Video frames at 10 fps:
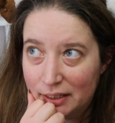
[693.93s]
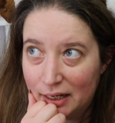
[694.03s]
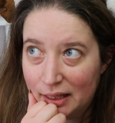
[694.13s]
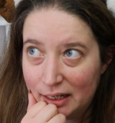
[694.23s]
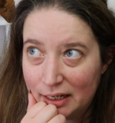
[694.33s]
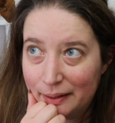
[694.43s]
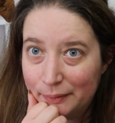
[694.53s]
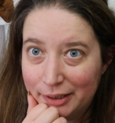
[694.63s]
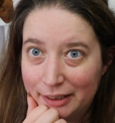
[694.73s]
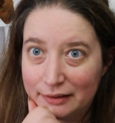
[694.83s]
I think I
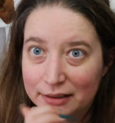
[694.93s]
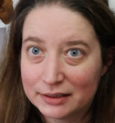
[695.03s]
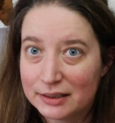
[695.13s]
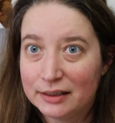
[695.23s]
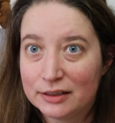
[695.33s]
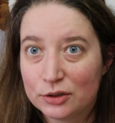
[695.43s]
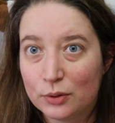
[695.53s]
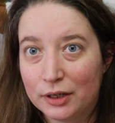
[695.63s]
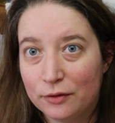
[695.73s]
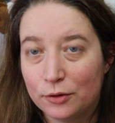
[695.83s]
will because it is
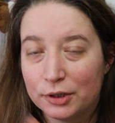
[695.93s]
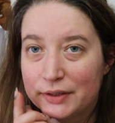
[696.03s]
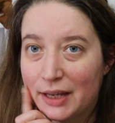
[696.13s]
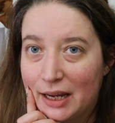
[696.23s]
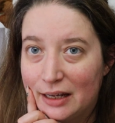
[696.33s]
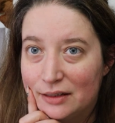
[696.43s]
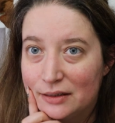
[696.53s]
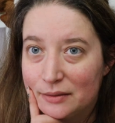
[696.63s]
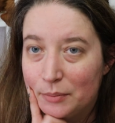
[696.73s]
24 skein,